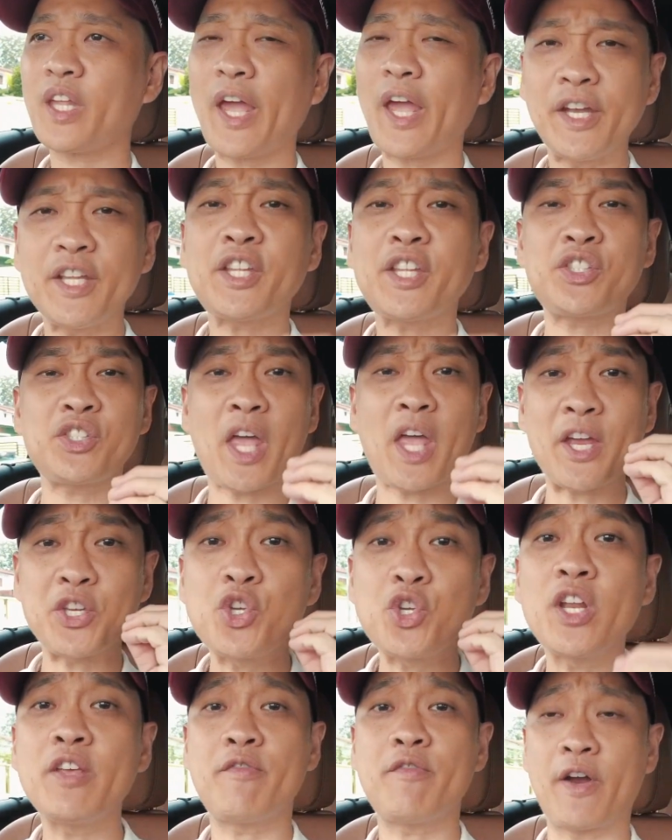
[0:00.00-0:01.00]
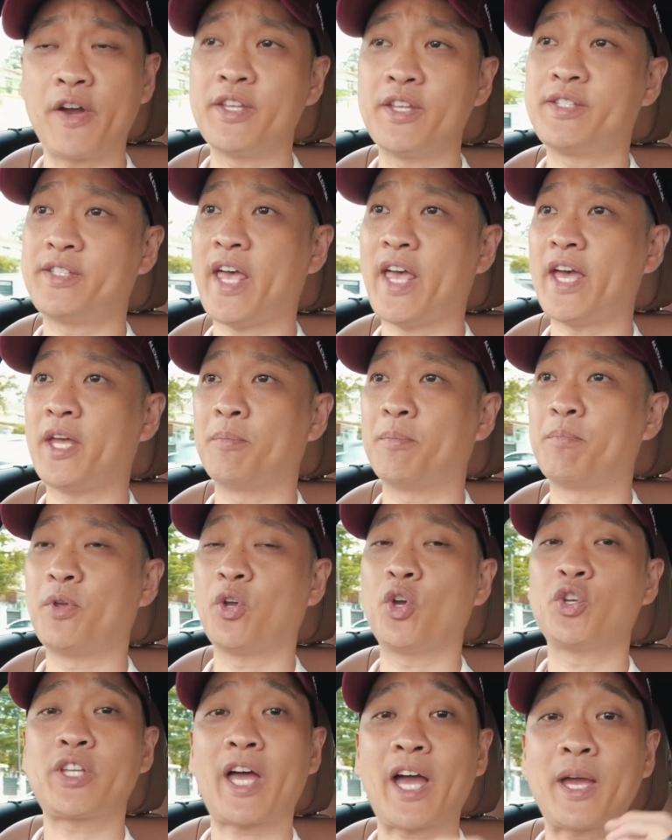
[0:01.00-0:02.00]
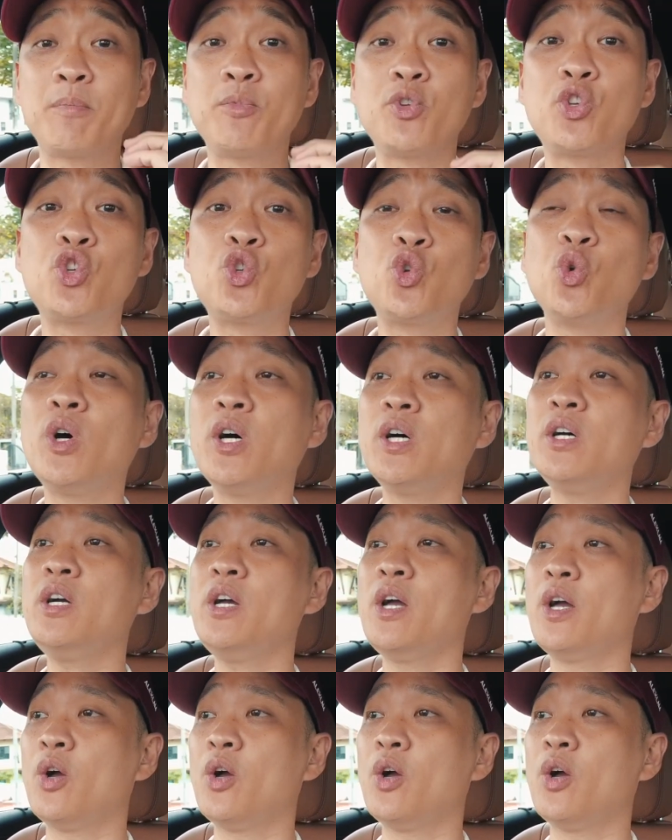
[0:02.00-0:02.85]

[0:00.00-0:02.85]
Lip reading: And it's actually very sad because I'm sure